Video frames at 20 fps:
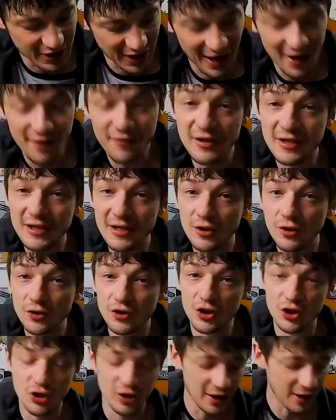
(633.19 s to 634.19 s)
every single
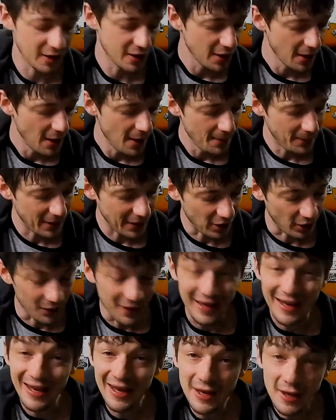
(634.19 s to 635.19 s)
string. Play on
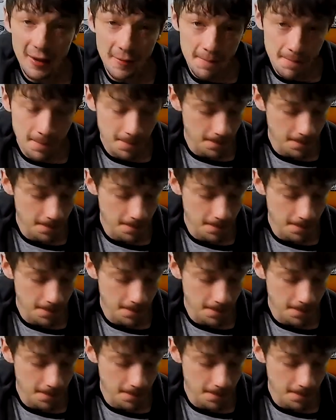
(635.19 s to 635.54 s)
the E,